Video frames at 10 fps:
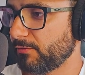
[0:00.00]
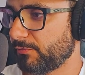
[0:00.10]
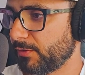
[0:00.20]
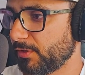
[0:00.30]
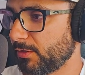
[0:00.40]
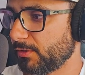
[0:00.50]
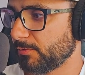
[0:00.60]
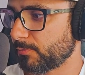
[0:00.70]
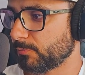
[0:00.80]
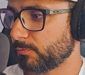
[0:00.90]
of
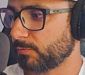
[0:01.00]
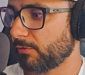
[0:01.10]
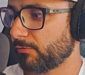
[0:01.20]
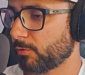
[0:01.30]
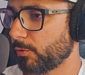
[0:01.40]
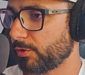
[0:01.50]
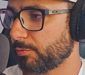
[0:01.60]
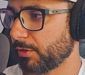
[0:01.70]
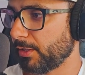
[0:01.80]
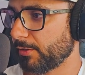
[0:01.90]
the whatever chord
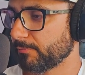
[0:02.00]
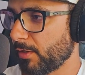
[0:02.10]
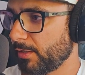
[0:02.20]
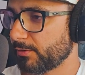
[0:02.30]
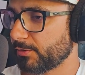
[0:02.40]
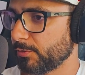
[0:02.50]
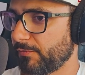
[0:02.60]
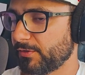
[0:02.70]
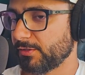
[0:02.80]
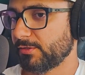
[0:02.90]
you're playing, right? So
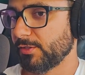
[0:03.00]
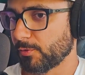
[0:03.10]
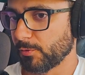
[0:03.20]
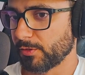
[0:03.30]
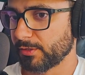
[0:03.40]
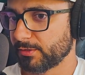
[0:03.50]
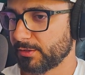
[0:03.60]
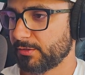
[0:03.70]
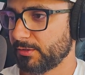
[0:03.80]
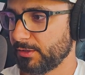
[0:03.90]
if it's a C chord, it's
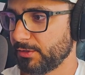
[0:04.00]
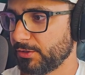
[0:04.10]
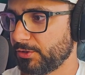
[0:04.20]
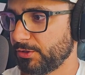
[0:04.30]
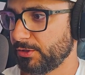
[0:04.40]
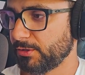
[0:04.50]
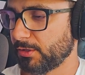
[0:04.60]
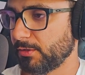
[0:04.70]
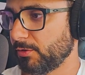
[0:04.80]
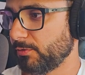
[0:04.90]
the C and the G
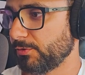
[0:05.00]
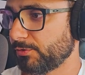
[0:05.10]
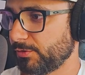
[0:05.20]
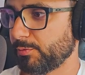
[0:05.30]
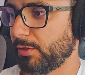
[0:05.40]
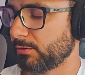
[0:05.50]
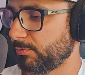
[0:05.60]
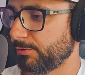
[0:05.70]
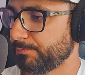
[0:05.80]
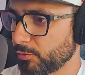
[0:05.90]
on the lowest strings
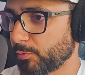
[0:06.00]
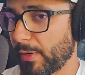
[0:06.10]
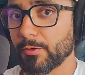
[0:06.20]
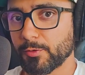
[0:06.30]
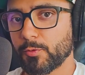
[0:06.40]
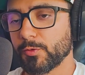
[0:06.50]
possible. Those are power